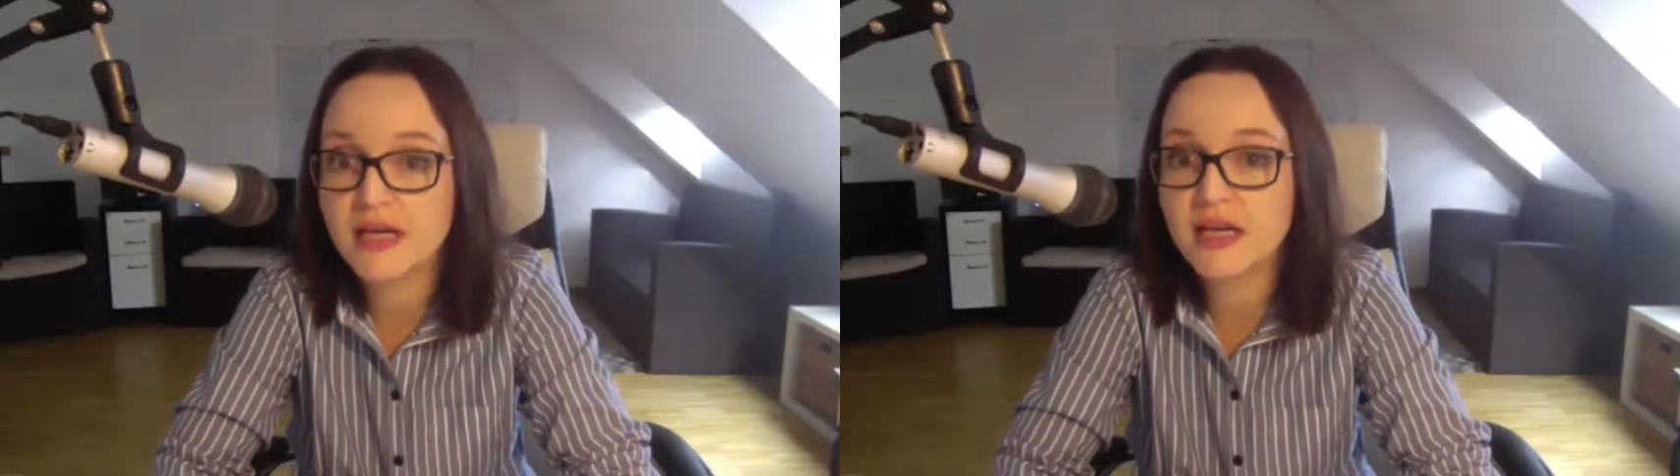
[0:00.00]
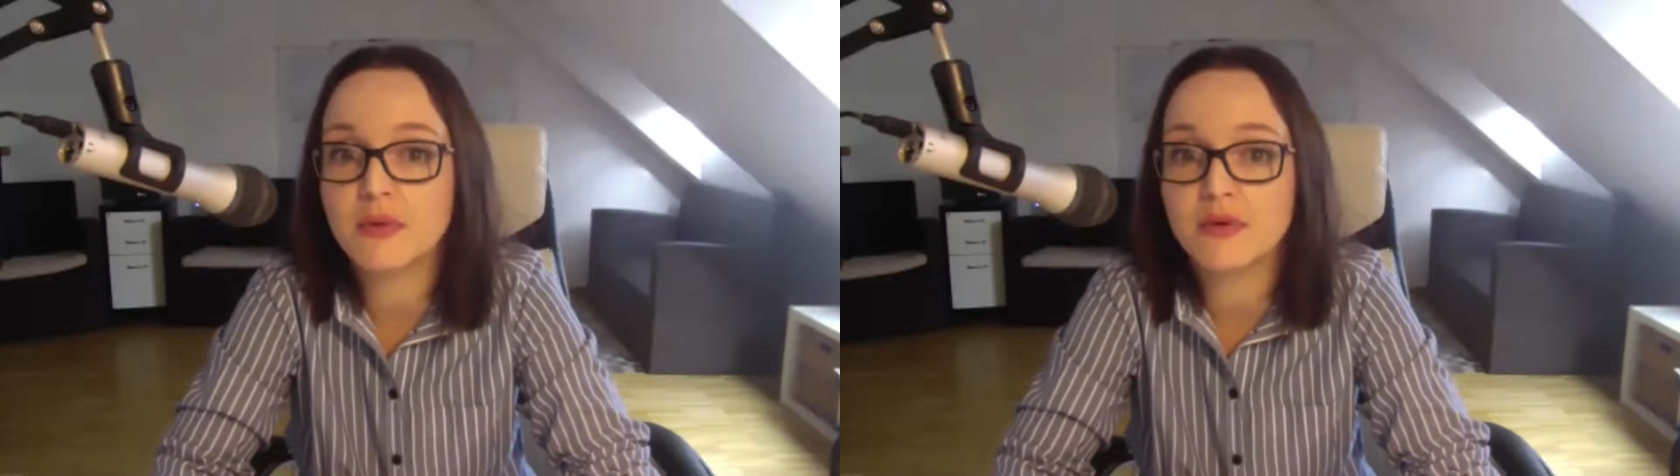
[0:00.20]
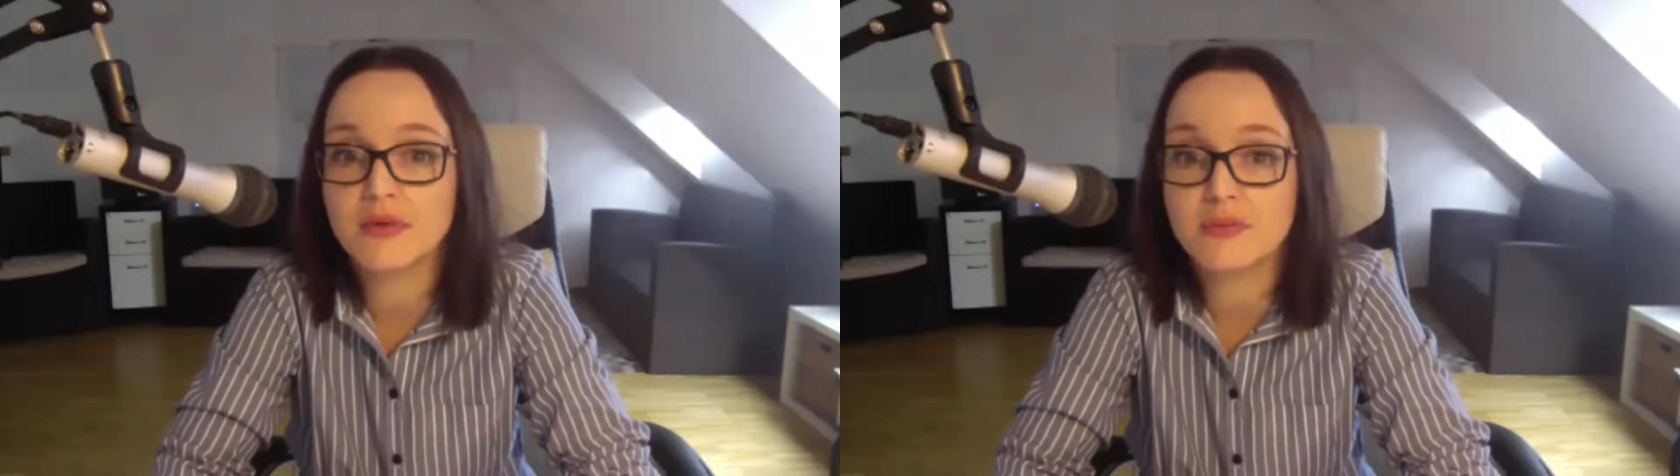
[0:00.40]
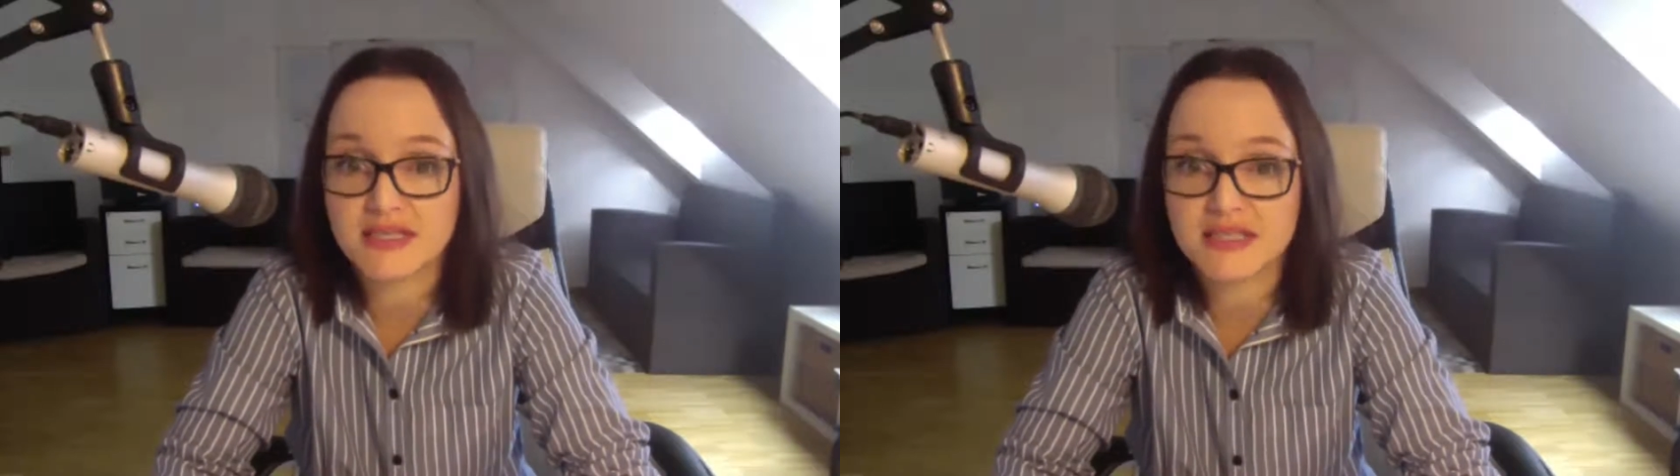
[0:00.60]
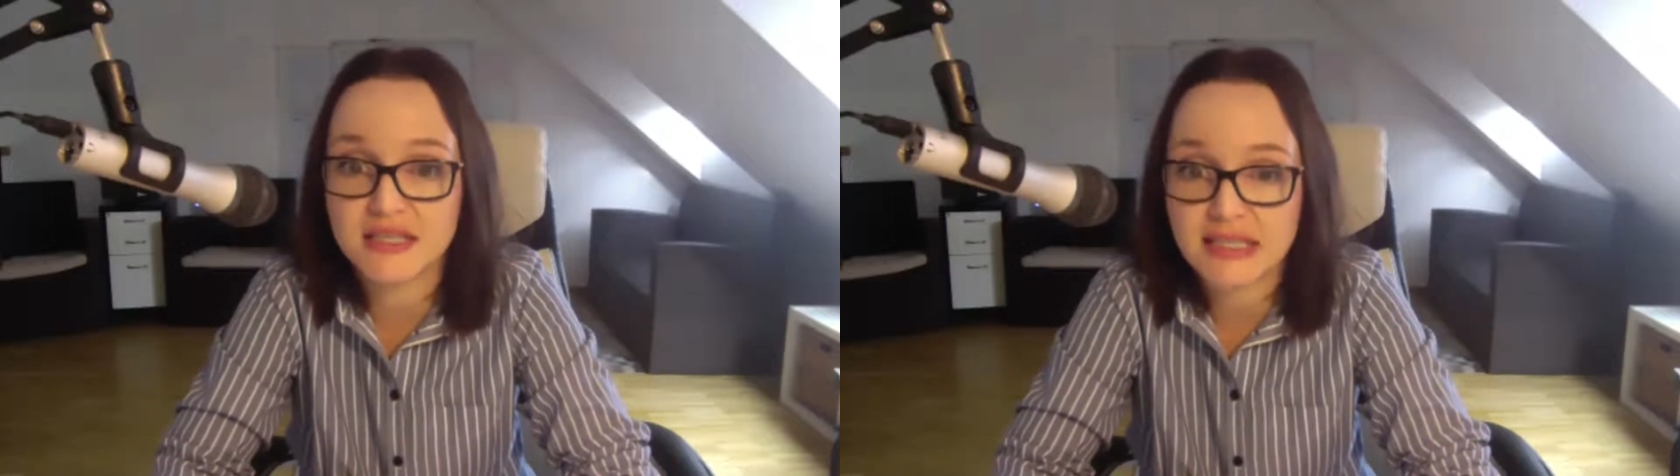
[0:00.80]
about the
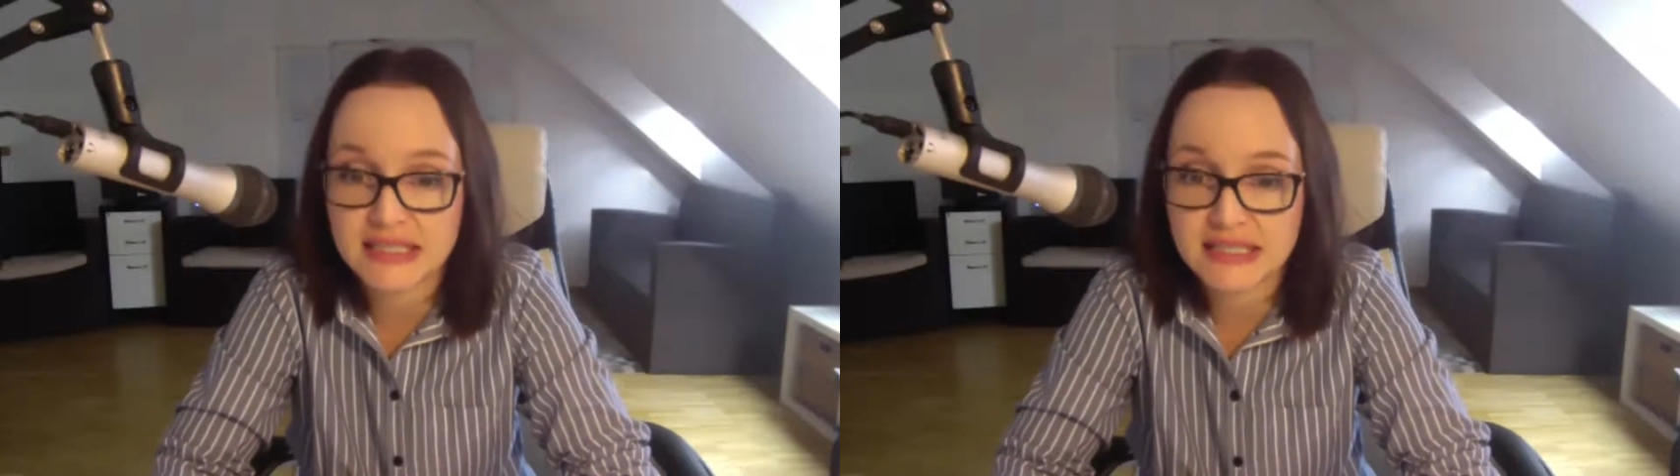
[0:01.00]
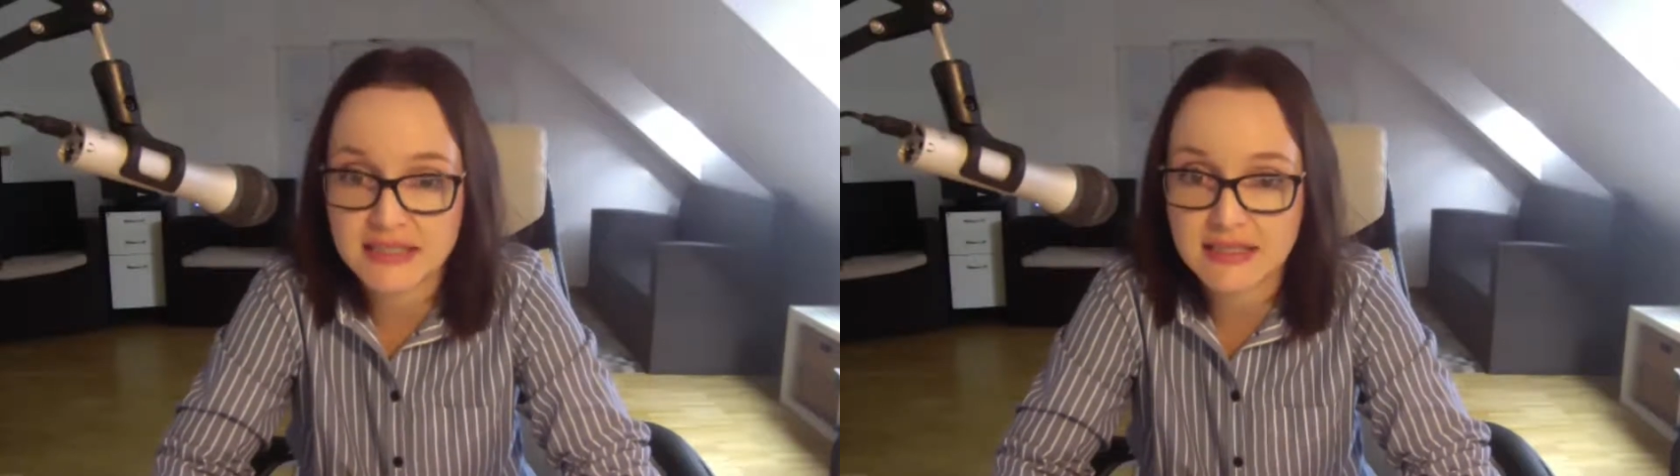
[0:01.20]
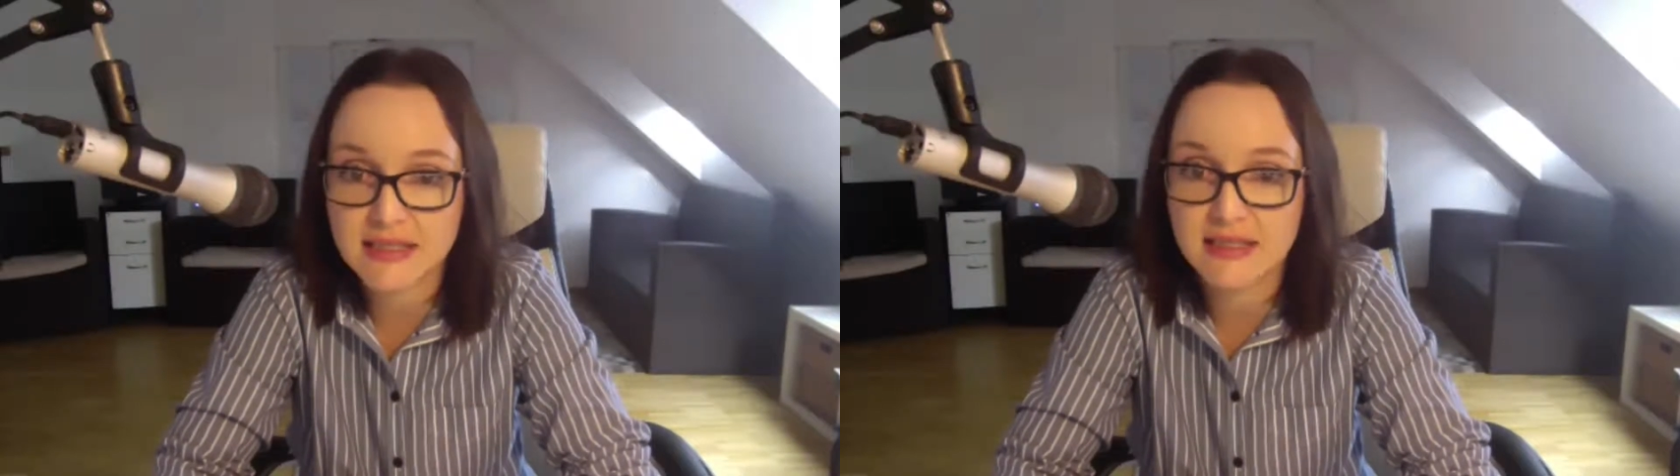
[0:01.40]
master classes.